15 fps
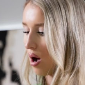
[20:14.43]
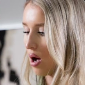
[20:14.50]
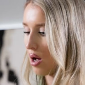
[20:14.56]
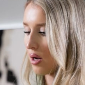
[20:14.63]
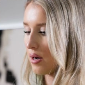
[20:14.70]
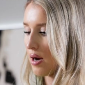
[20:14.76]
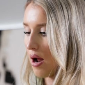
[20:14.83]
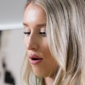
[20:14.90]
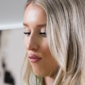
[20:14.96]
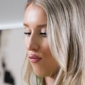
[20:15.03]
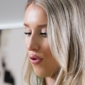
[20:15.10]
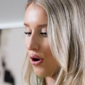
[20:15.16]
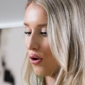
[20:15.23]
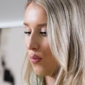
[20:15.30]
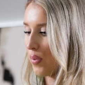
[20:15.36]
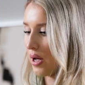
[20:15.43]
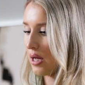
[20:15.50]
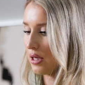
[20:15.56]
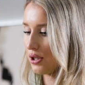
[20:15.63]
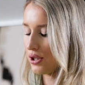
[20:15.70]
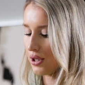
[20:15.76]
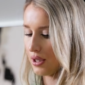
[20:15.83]
on a real
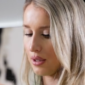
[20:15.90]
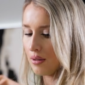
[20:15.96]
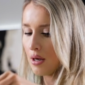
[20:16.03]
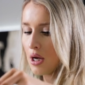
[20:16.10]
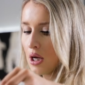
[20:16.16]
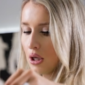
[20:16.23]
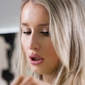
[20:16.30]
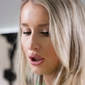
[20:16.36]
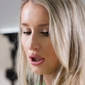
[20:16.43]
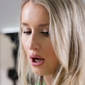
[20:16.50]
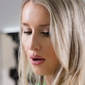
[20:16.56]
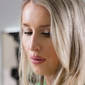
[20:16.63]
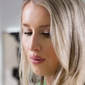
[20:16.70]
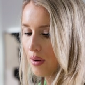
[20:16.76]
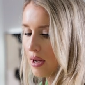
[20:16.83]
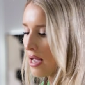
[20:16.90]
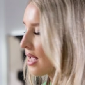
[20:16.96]
person. So